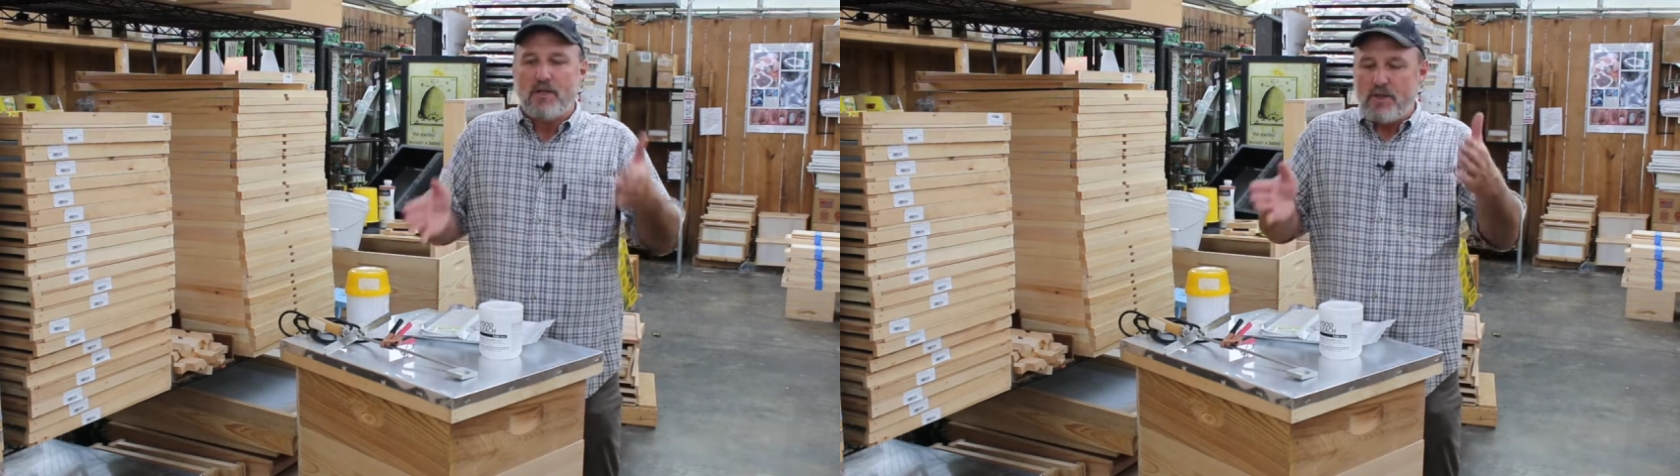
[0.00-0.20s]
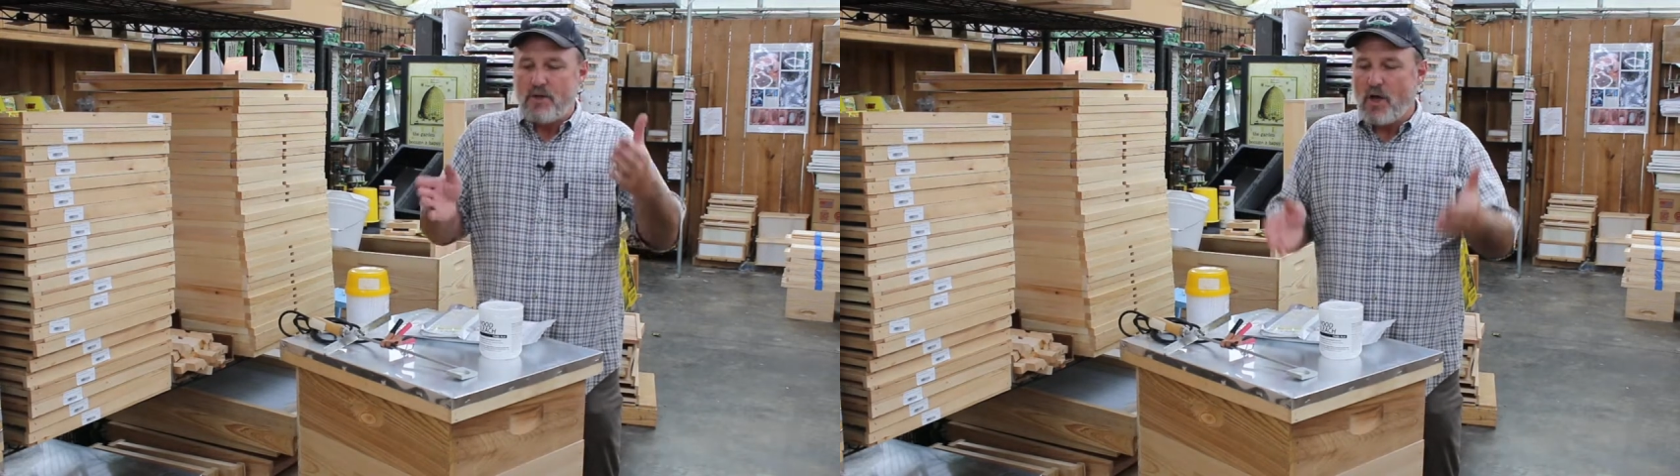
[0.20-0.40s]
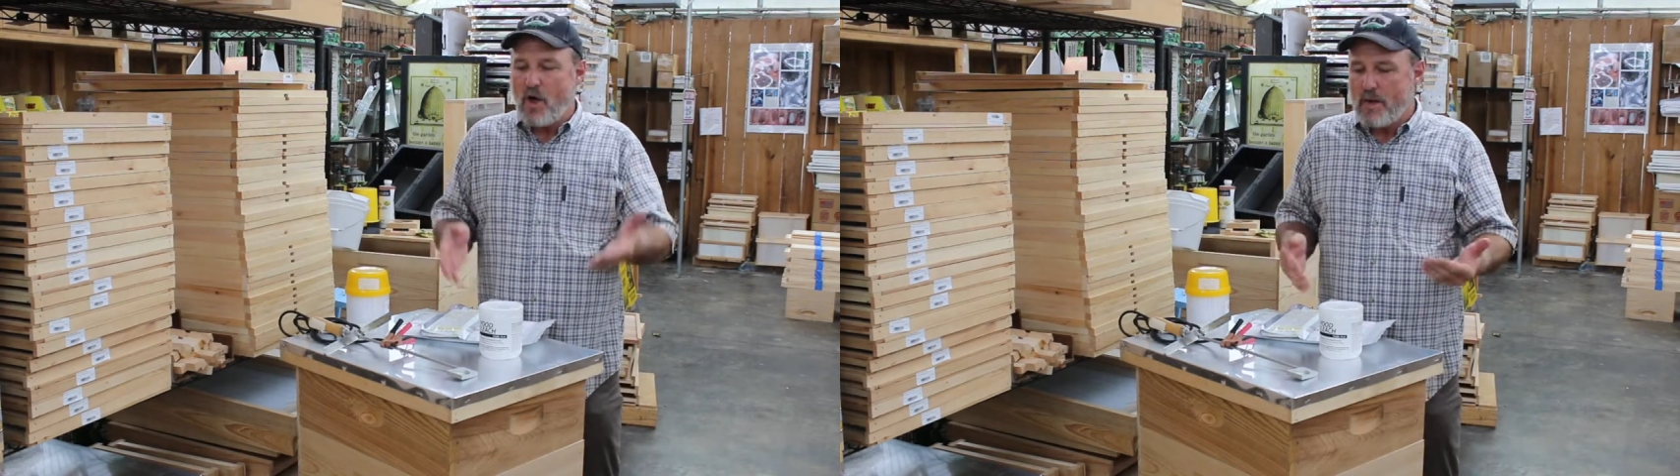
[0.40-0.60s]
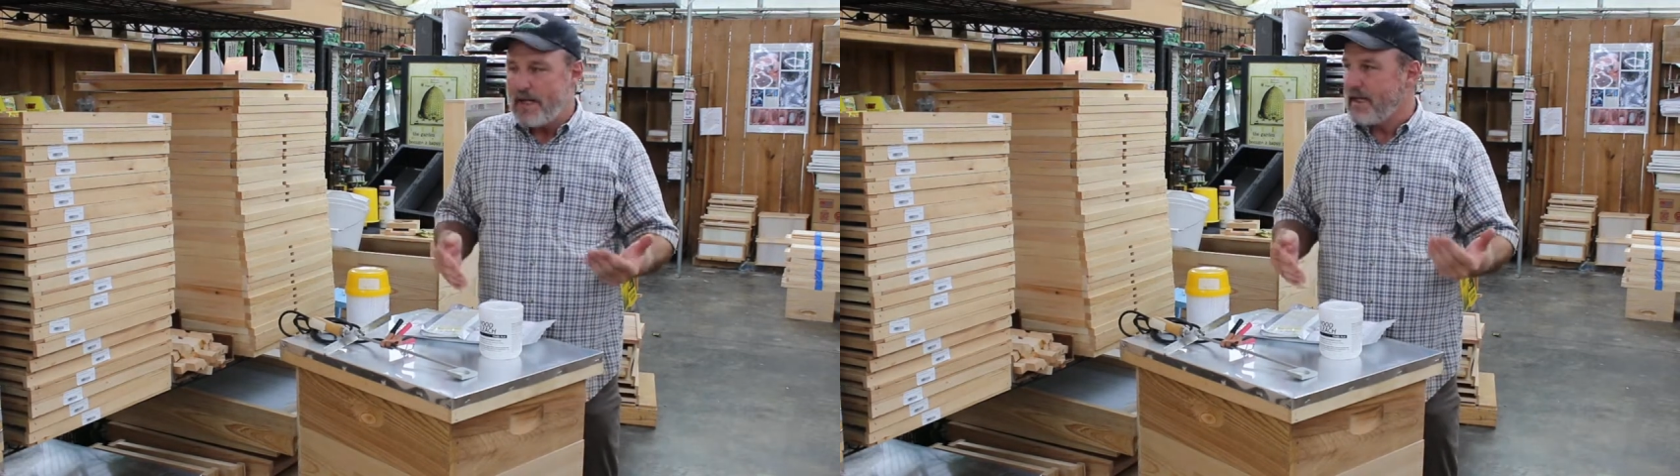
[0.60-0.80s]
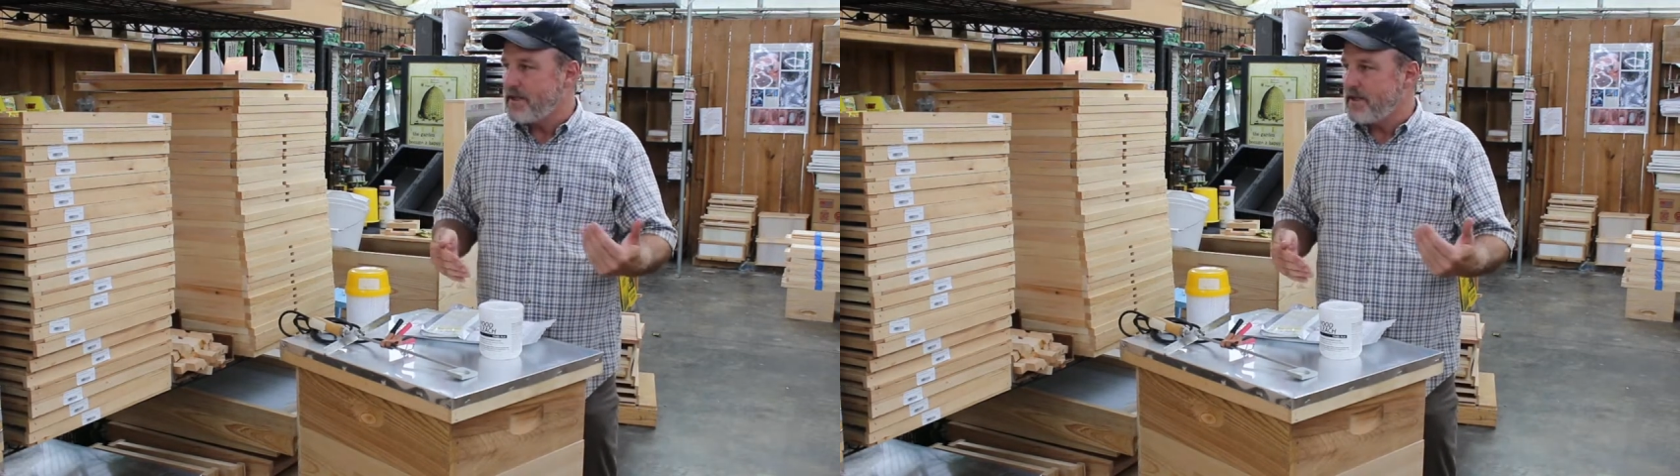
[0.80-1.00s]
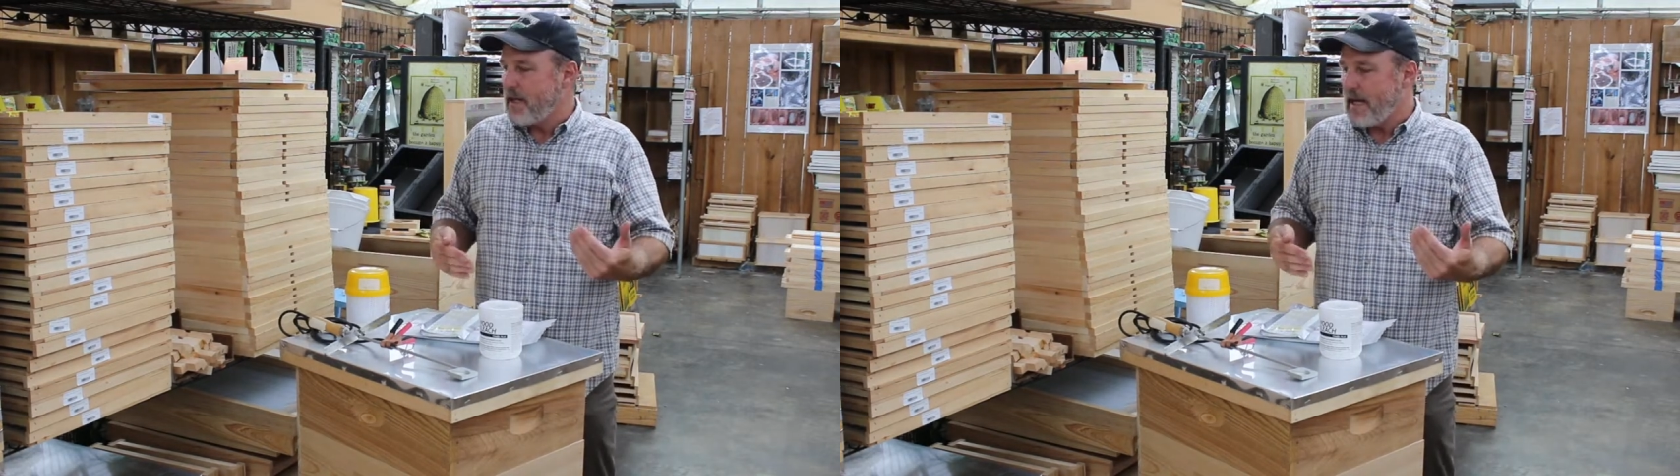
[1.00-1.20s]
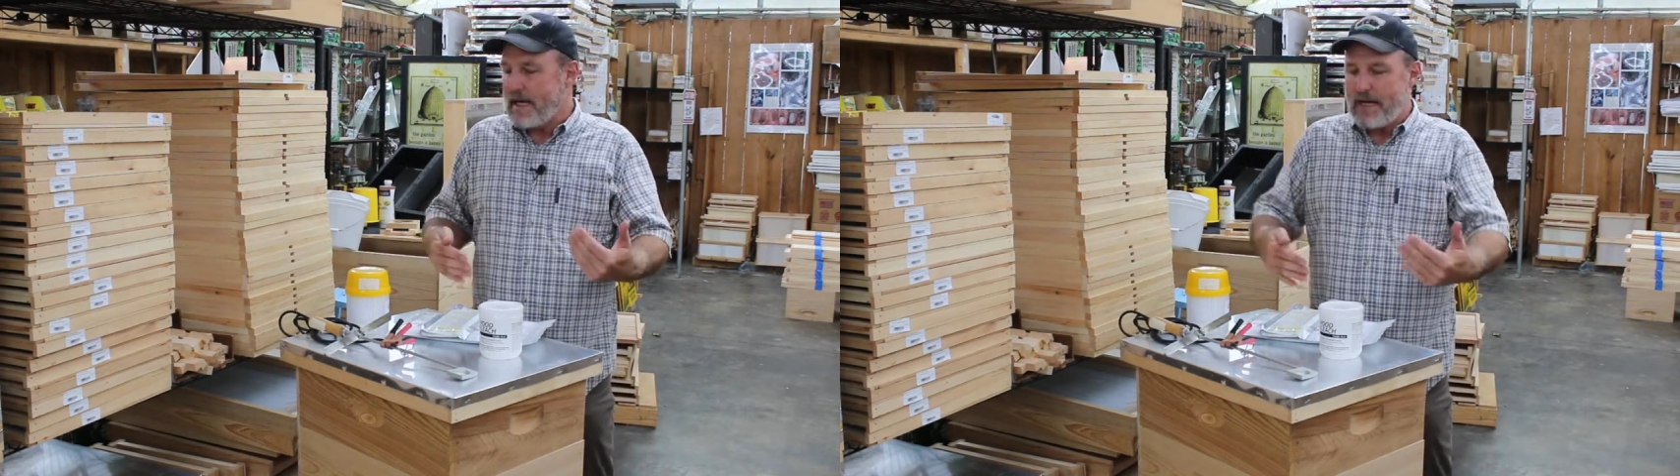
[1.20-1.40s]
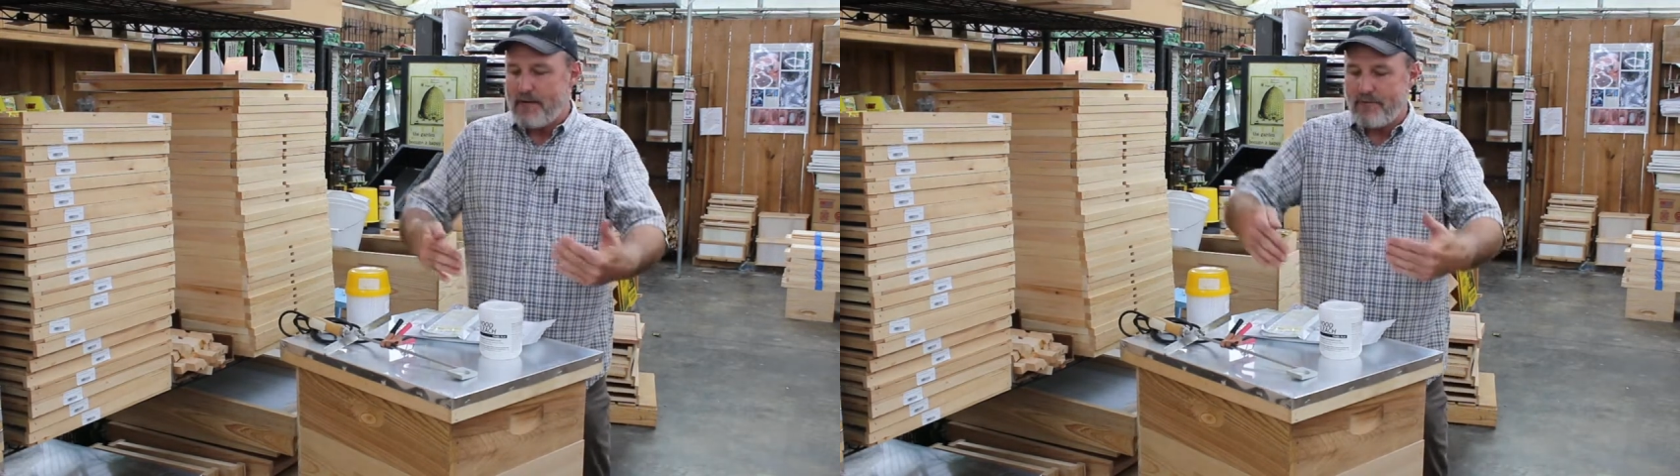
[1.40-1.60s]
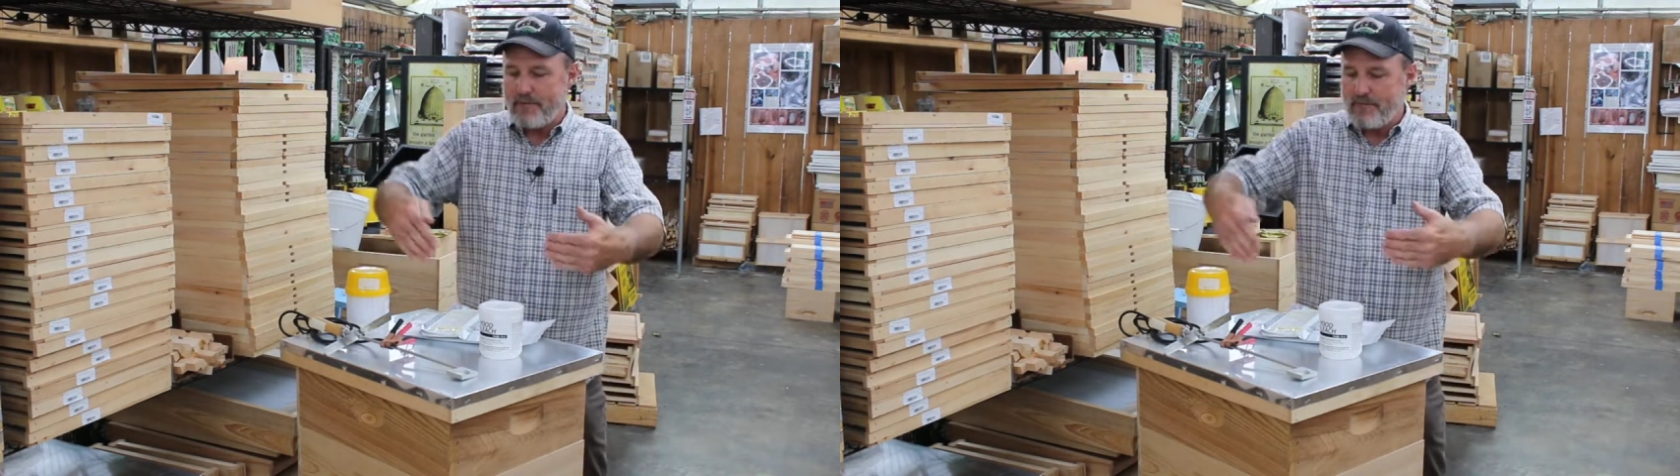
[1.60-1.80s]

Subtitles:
You go into the hive